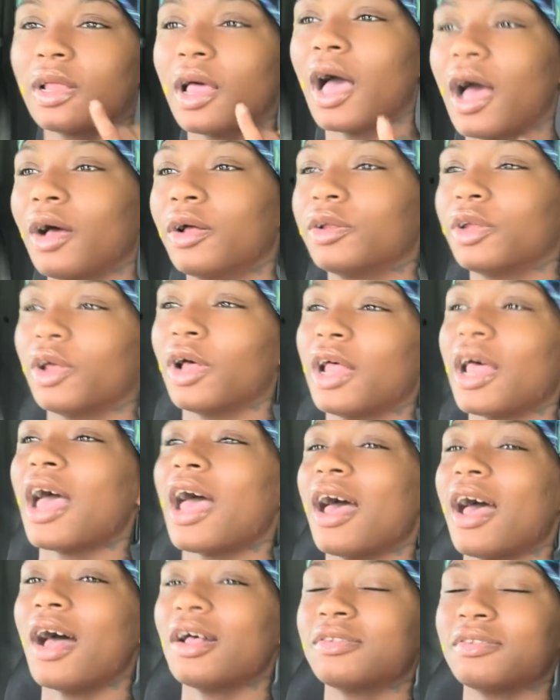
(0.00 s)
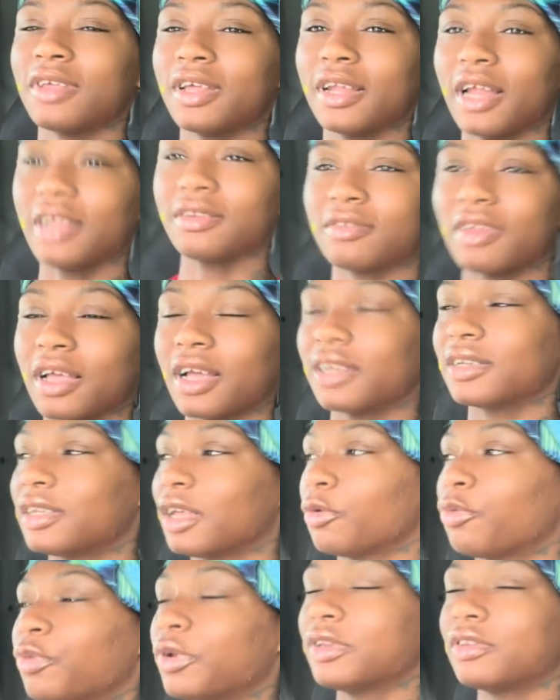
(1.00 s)
I don't know, I'll say that's like a
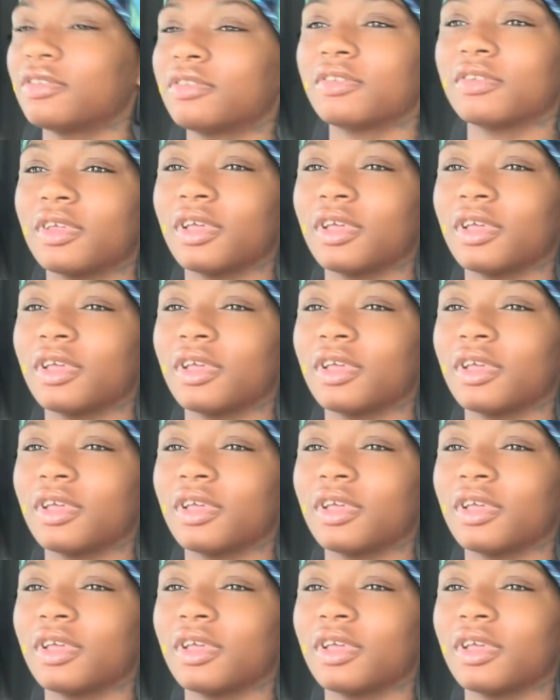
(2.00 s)
difference,